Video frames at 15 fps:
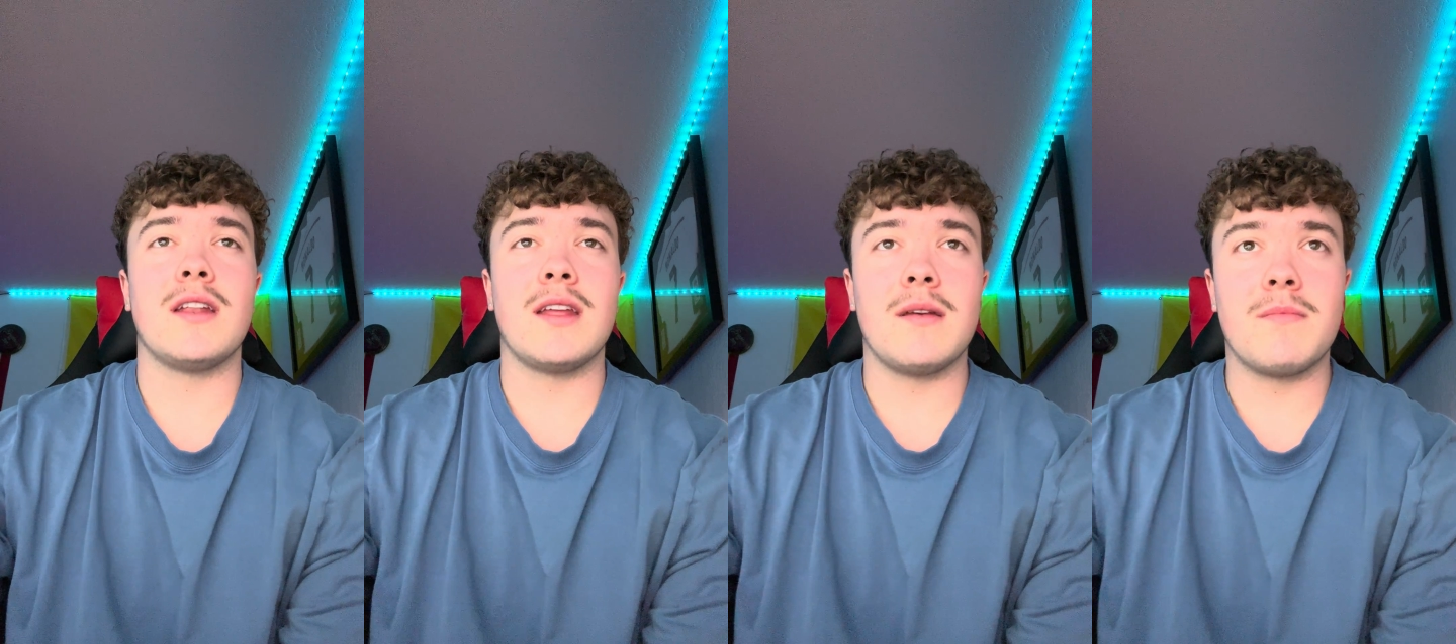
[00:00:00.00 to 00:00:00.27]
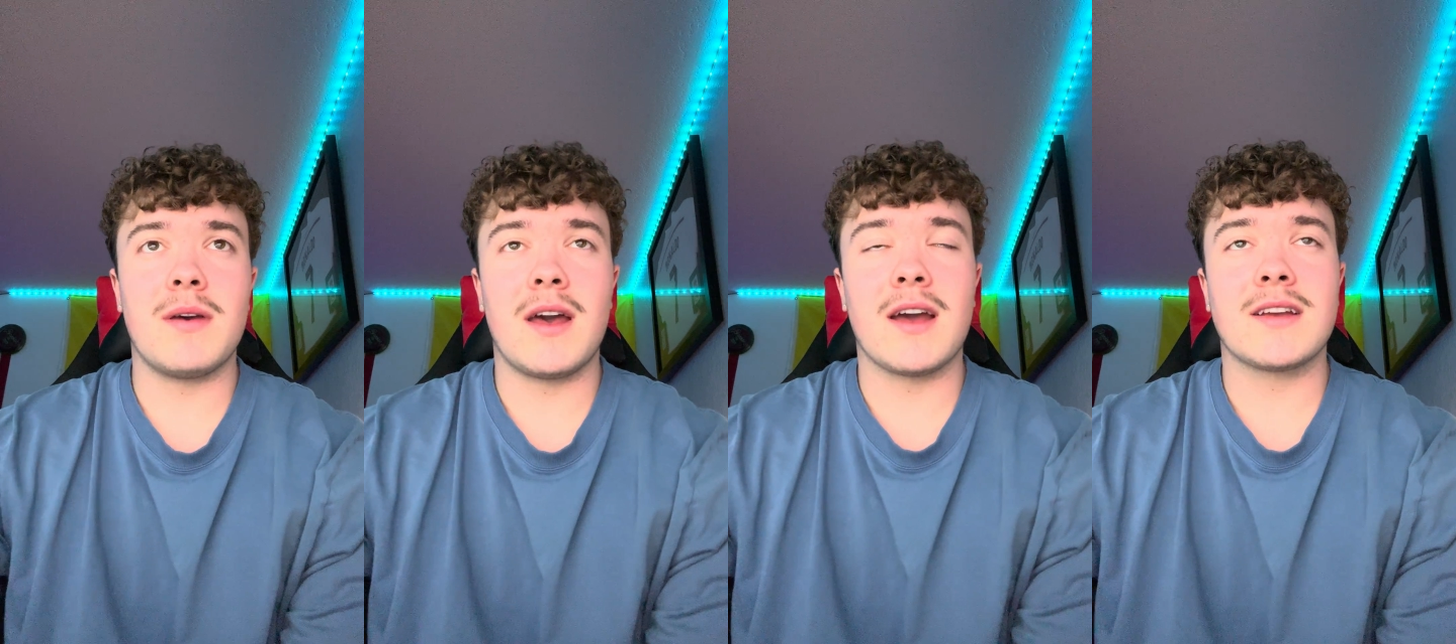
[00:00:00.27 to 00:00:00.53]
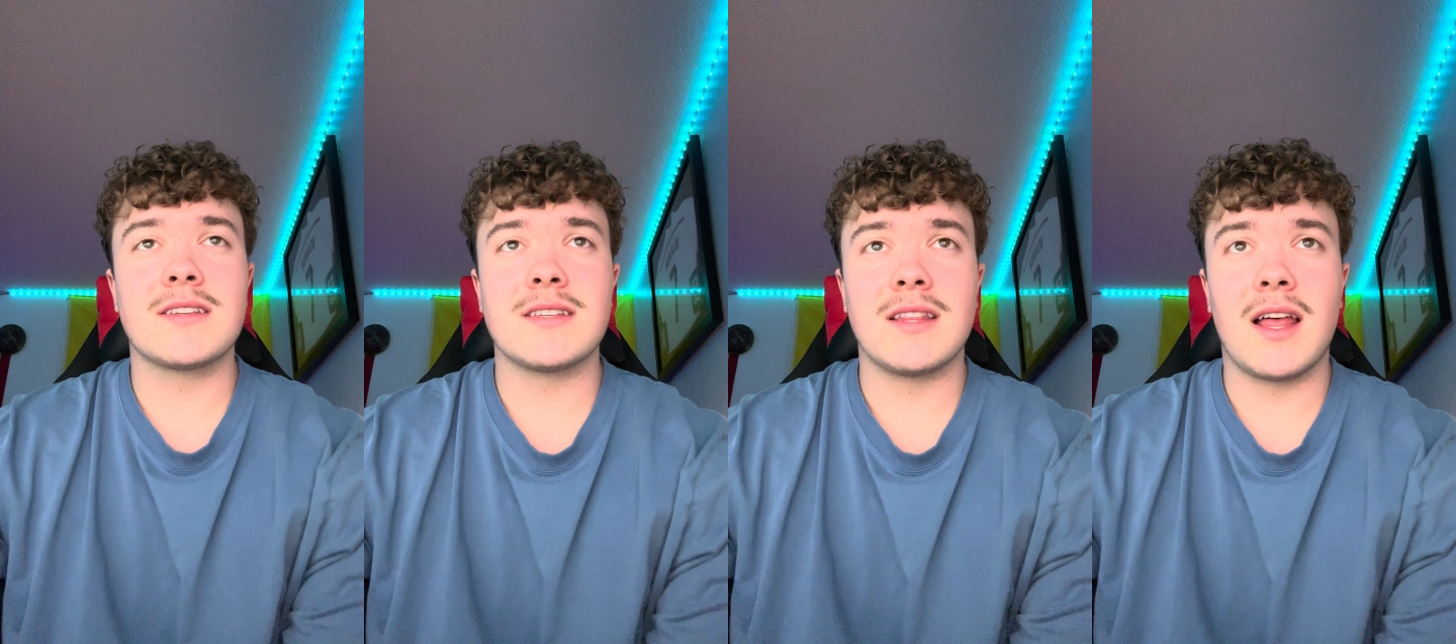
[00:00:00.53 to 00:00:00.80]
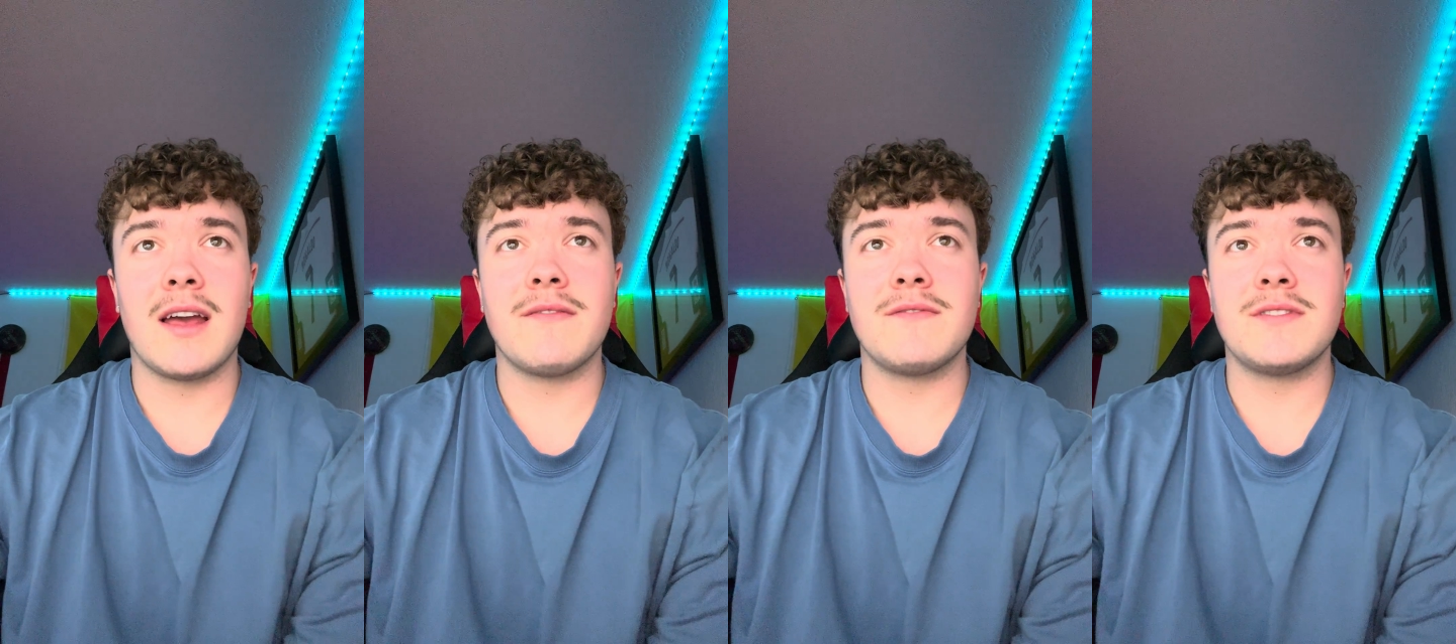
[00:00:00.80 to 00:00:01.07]
and impacts
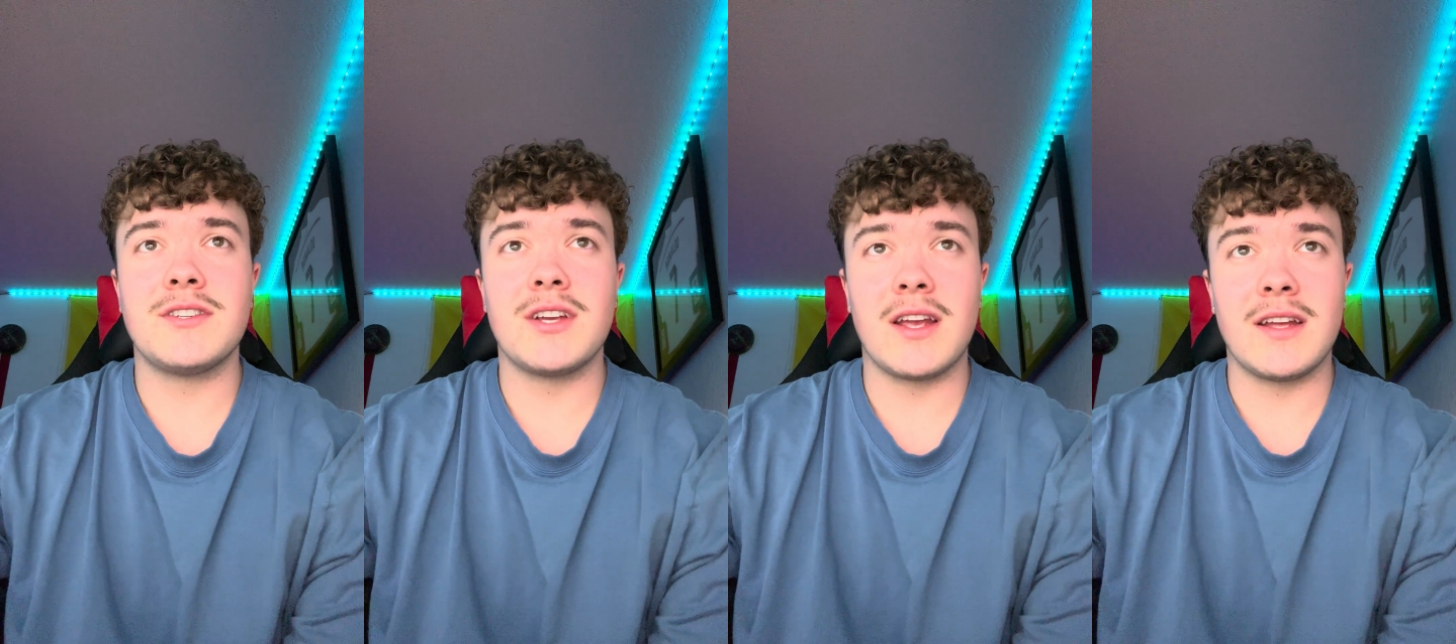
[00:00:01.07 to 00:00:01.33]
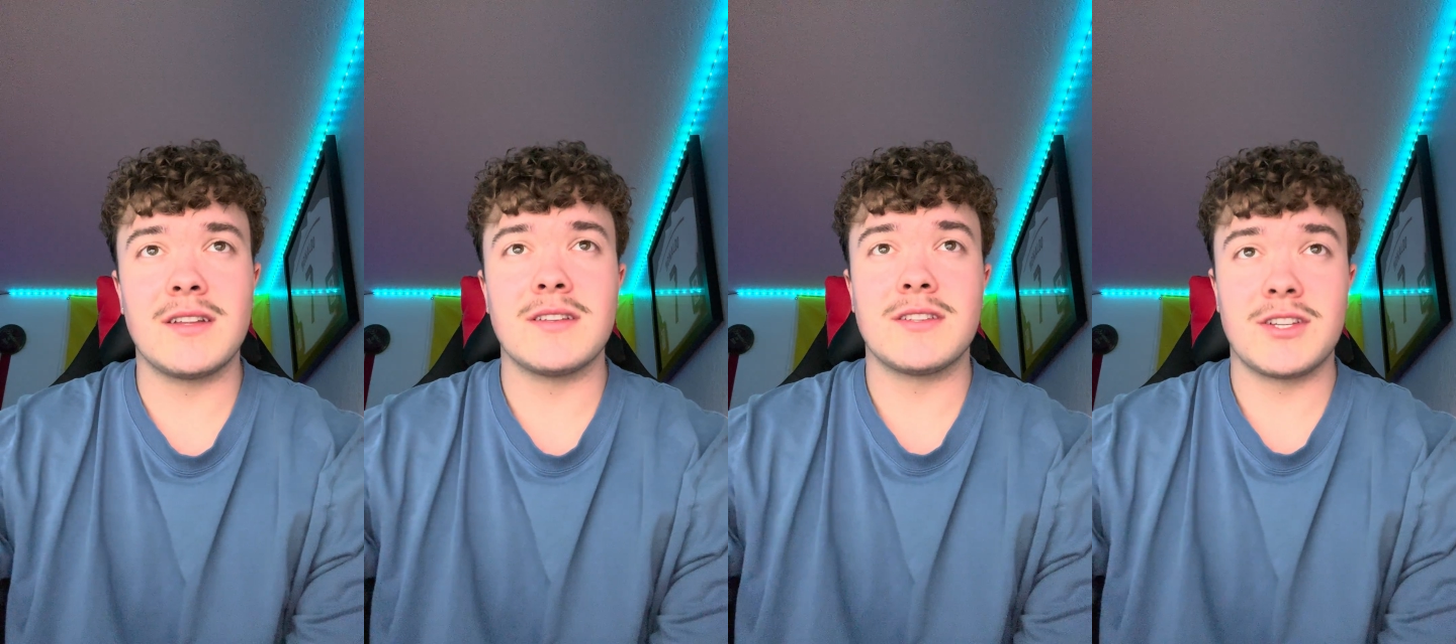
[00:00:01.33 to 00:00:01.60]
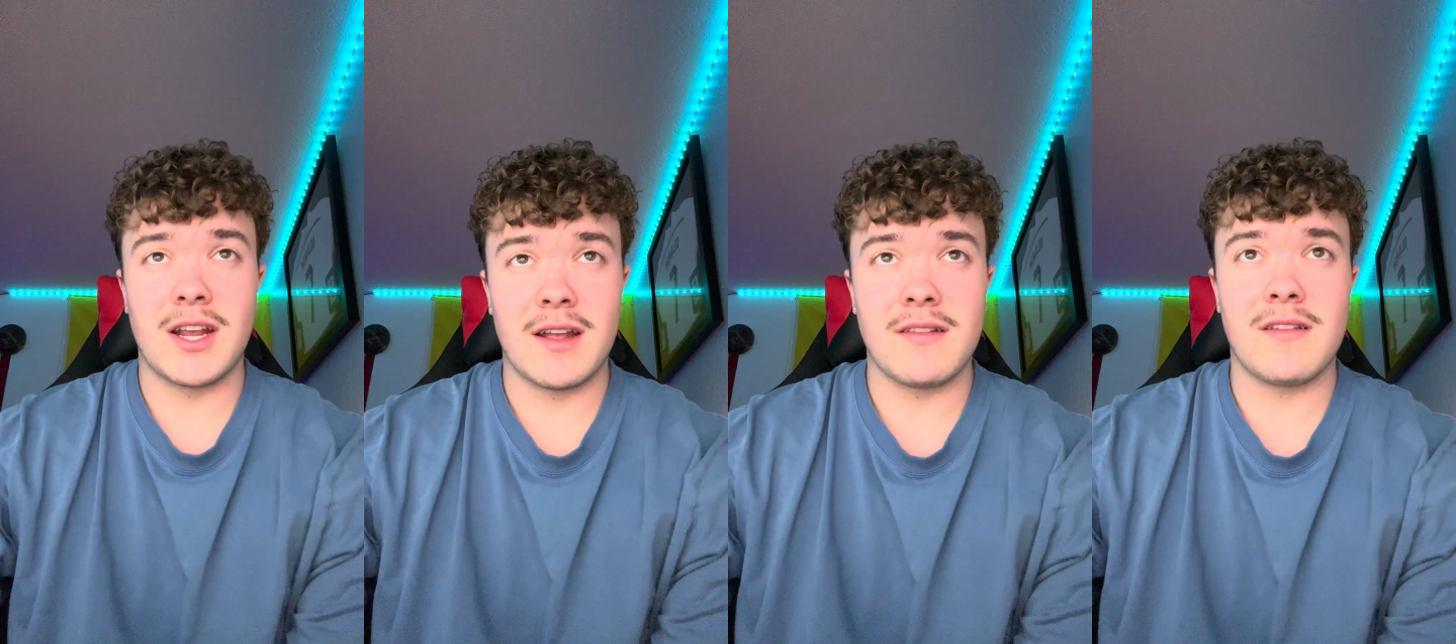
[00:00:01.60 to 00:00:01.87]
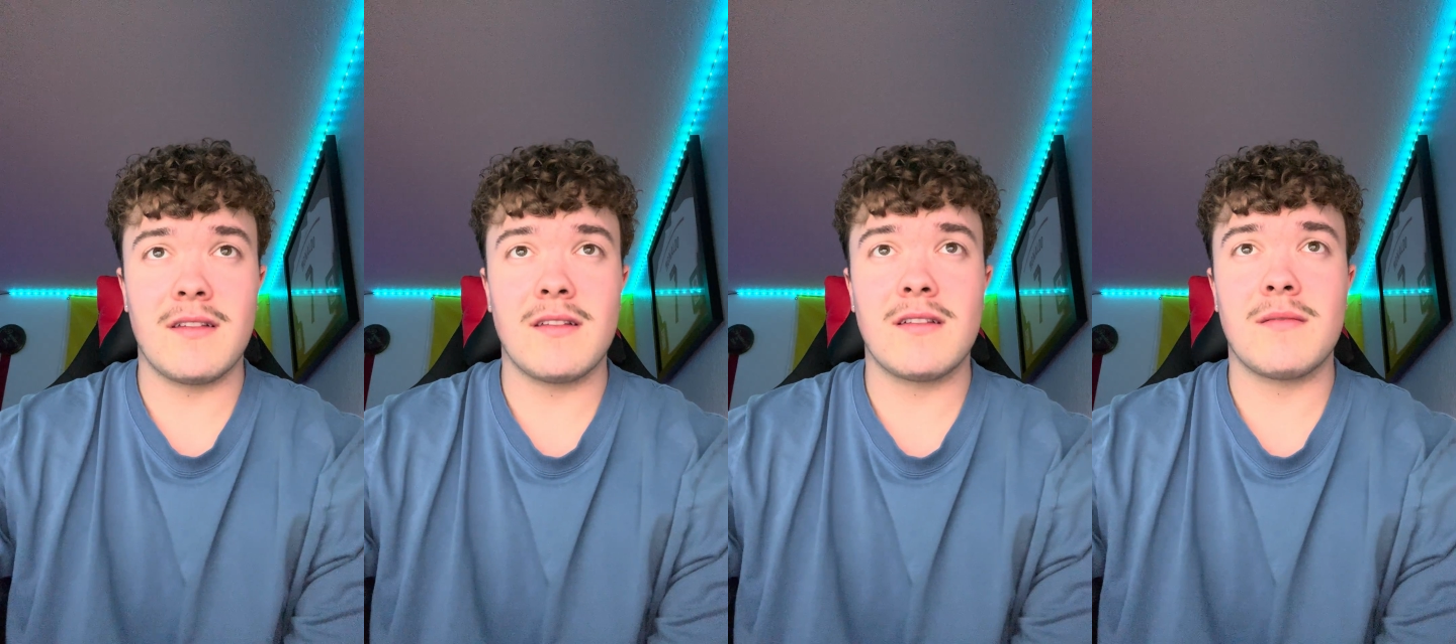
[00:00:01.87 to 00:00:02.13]
life
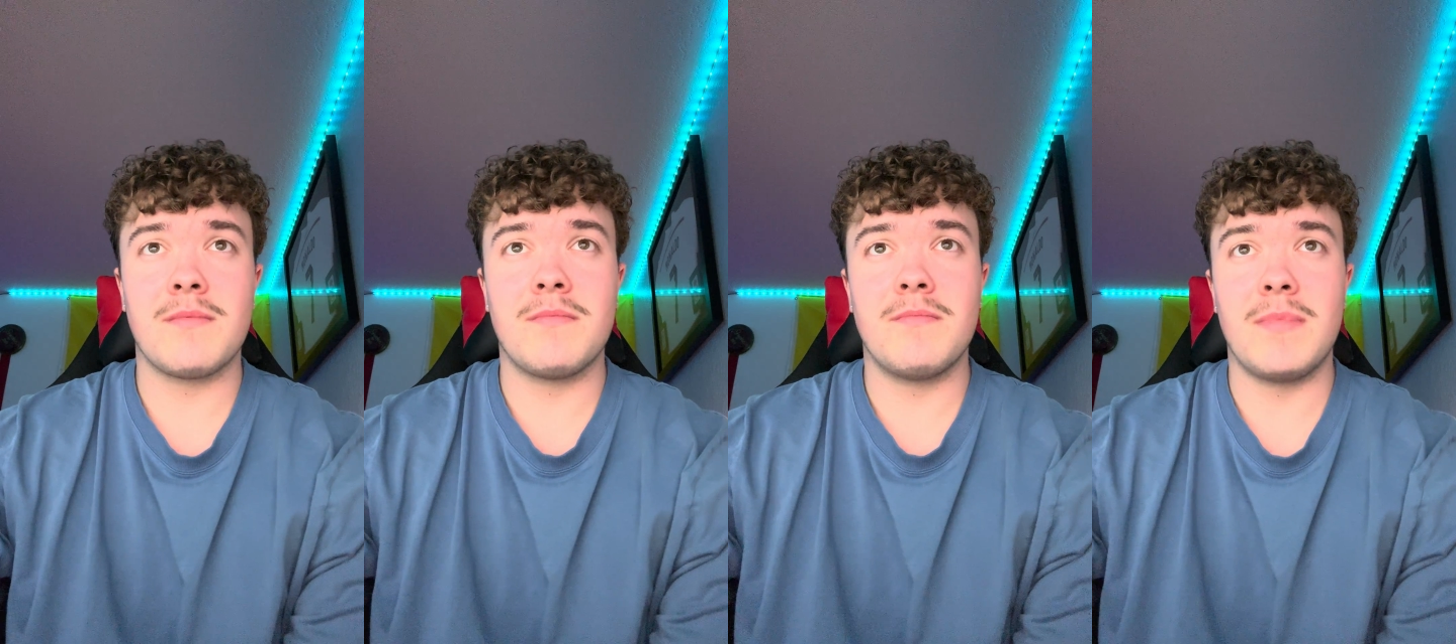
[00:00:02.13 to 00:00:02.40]
chances